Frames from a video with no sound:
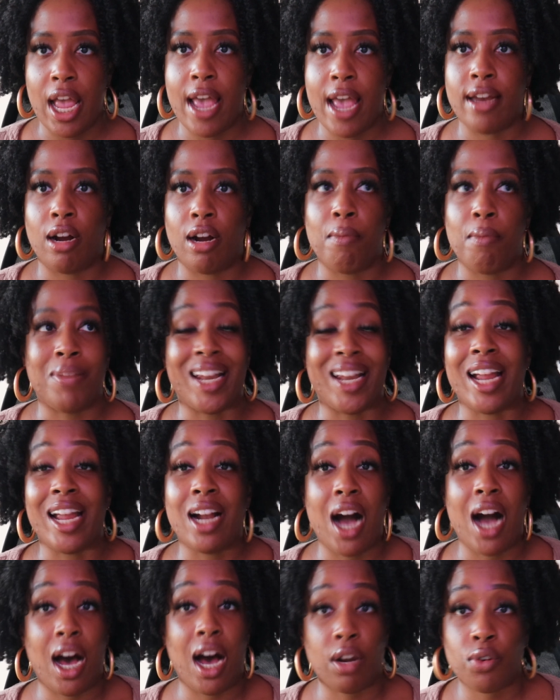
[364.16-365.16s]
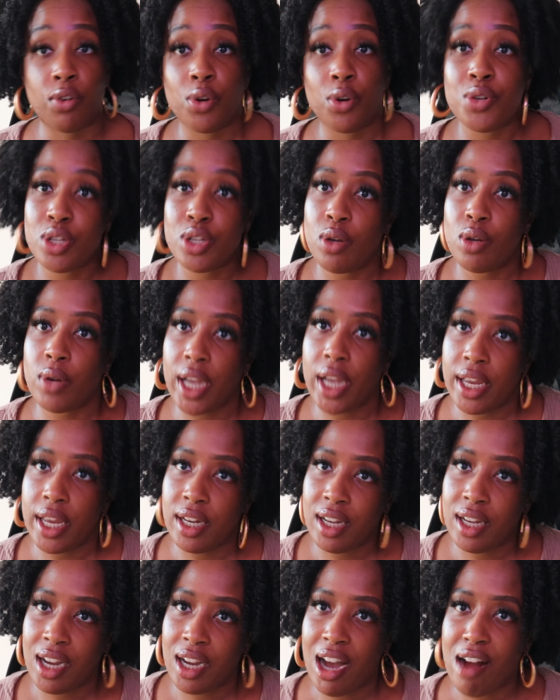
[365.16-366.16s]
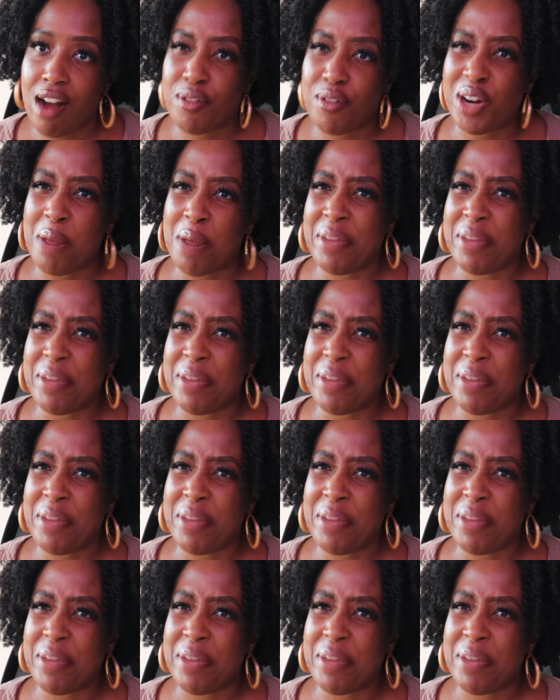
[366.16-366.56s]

and Lake Conroe is located in Conroe. That